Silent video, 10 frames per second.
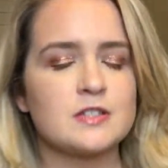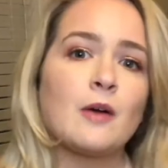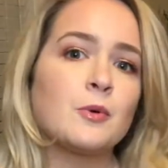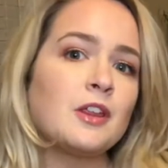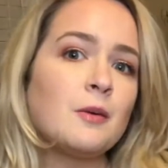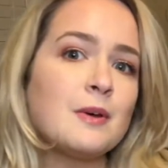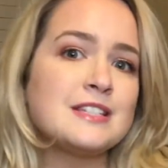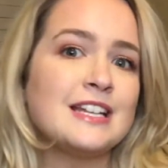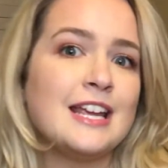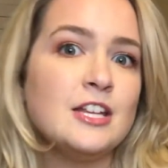I really
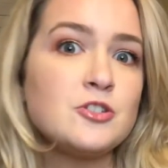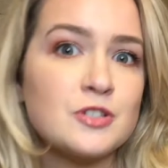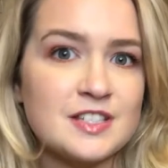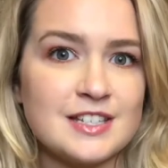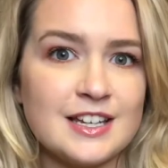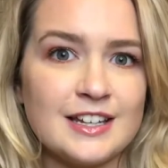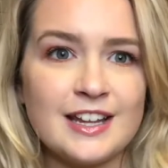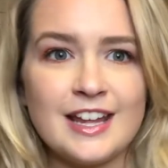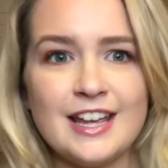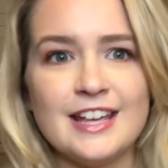wasn't interested
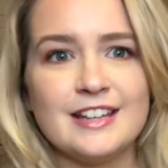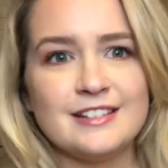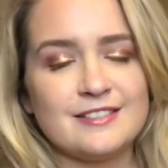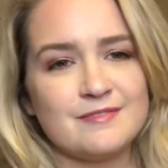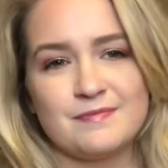in